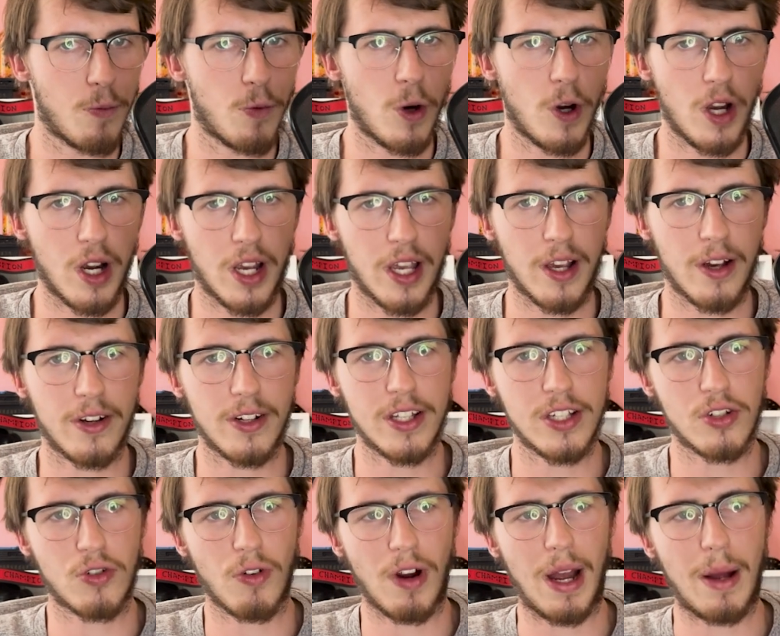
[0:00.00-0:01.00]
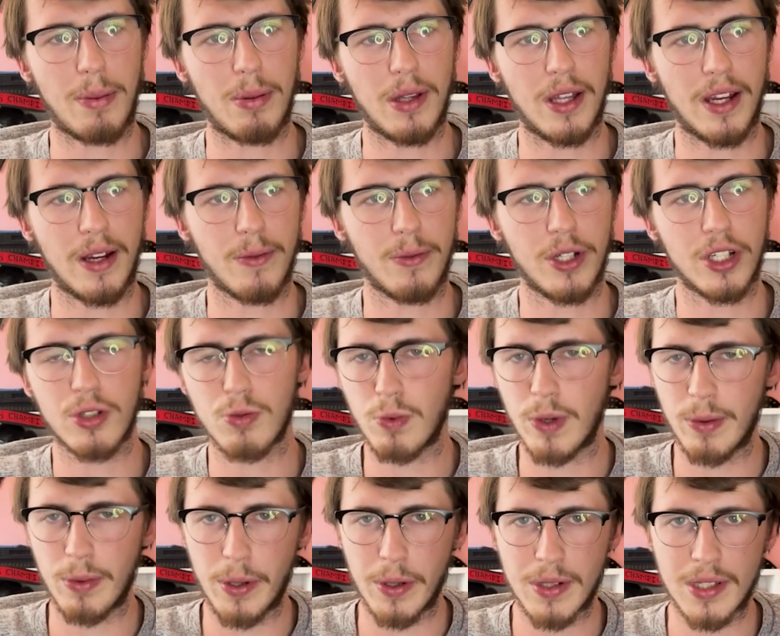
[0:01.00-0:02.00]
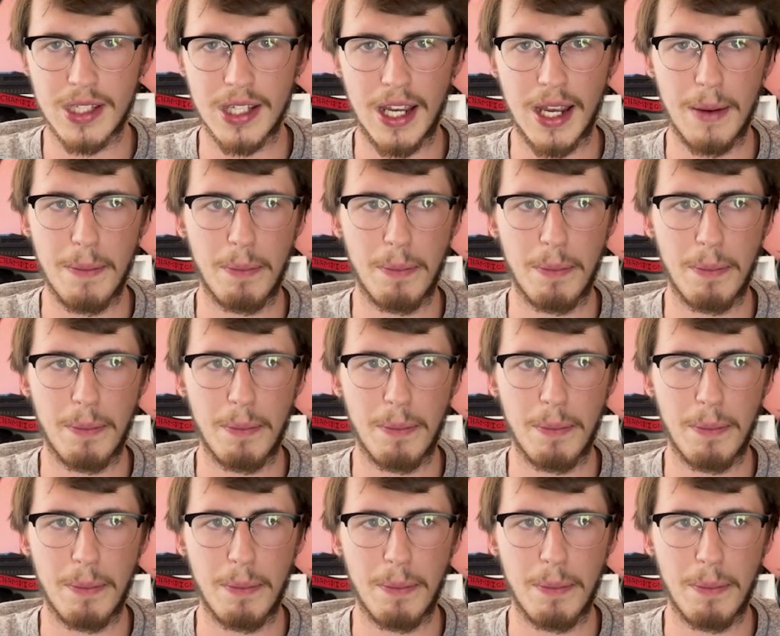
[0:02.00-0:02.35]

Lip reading: working on his grappling, which we will see.